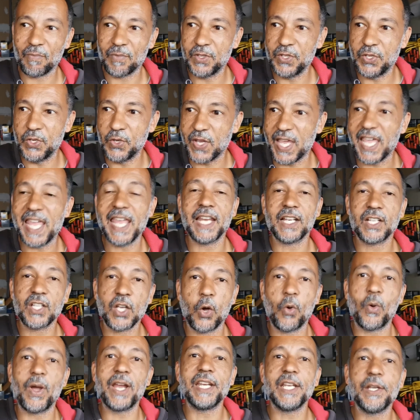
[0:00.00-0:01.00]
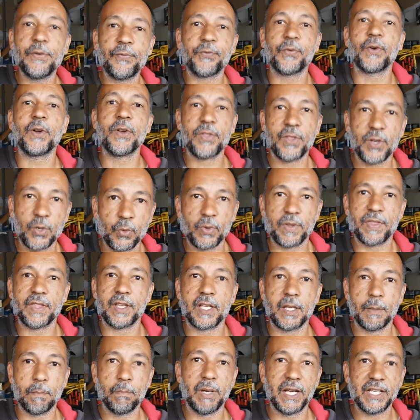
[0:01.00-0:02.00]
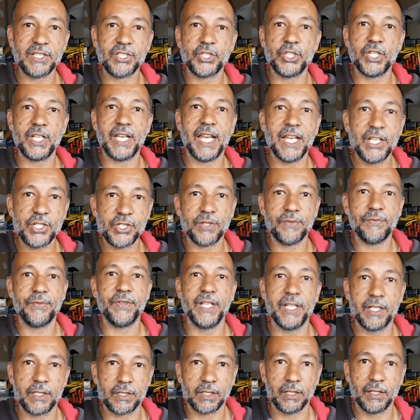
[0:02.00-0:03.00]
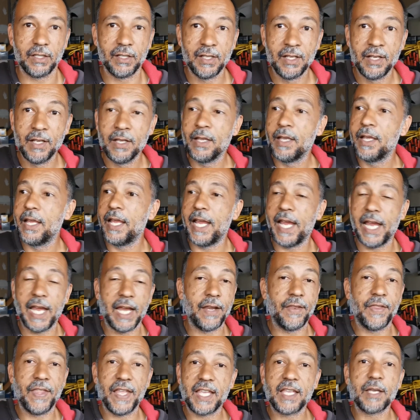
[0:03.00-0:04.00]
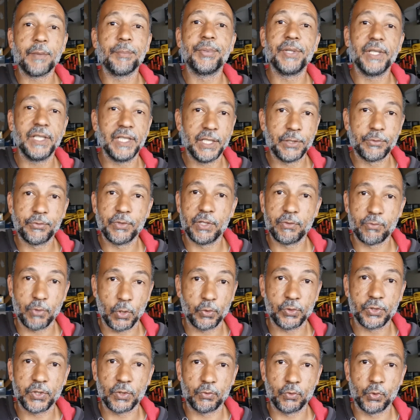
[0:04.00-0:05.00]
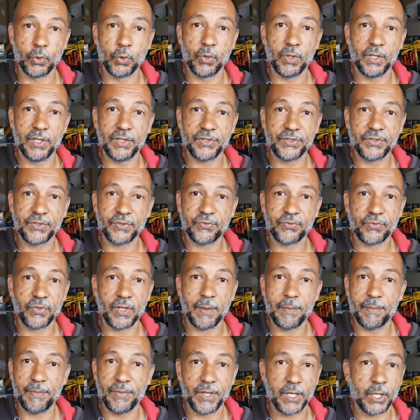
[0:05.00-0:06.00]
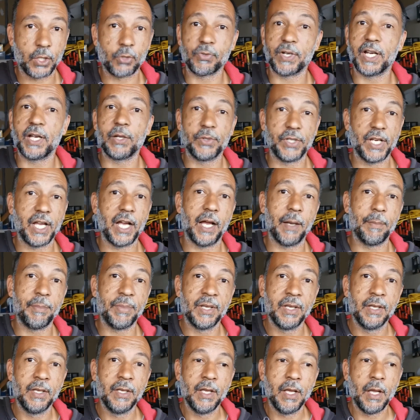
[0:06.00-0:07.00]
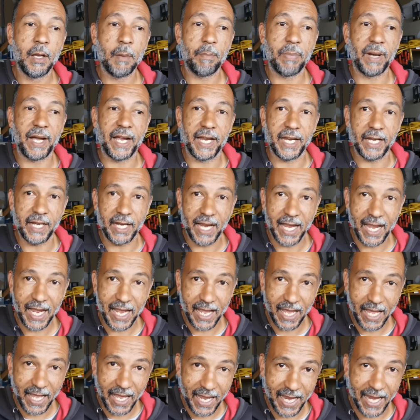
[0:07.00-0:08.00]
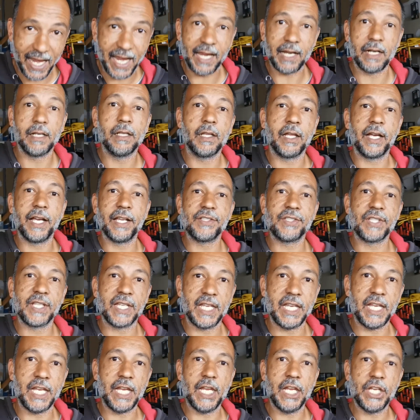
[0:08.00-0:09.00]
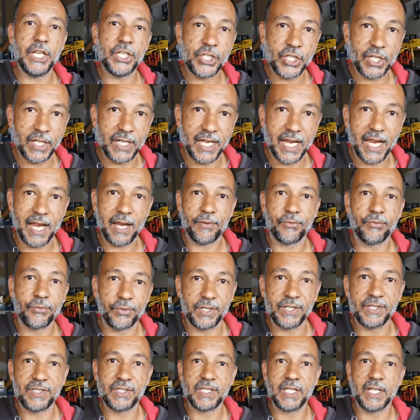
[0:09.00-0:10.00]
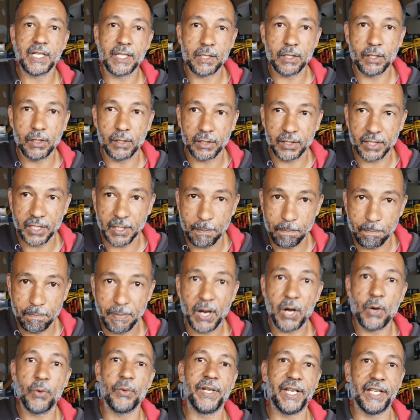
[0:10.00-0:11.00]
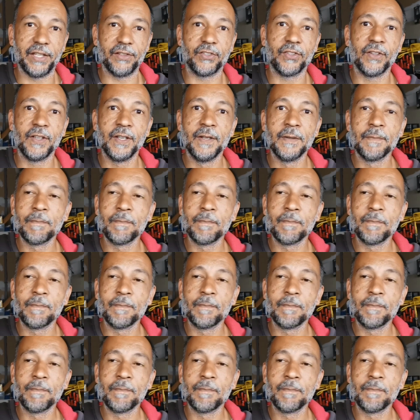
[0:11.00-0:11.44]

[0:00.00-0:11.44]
you can't go any further with a combustion engine vehicle, and they completely rewrote the rules from the ground up by analyzing each and every single component.